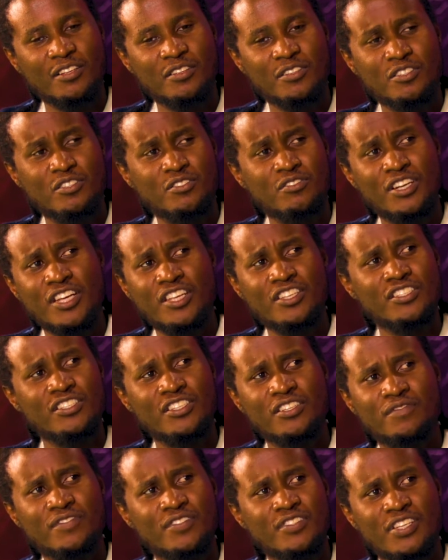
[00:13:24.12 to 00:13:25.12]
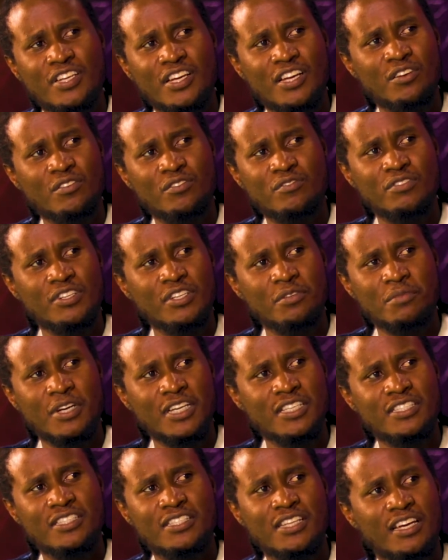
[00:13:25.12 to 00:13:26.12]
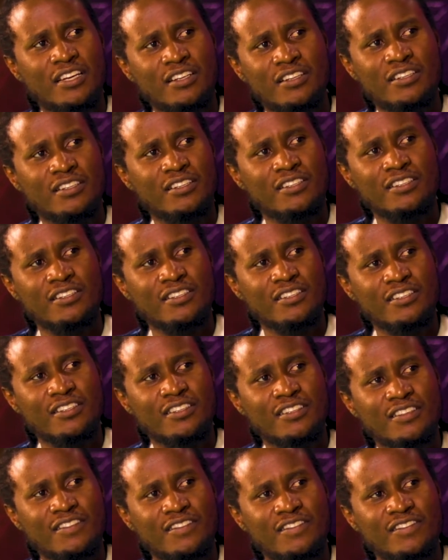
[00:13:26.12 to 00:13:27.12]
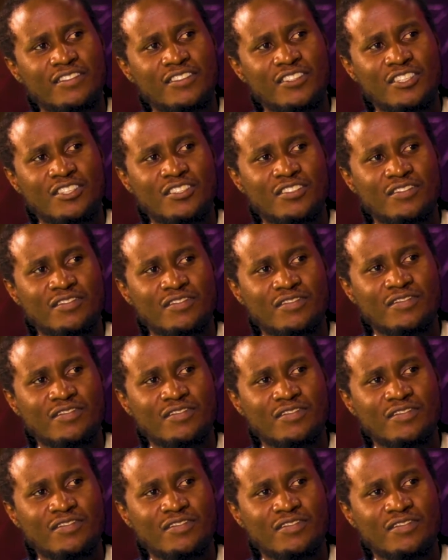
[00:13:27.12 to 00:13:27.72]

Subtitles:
strange gifts that are not really my style. You know?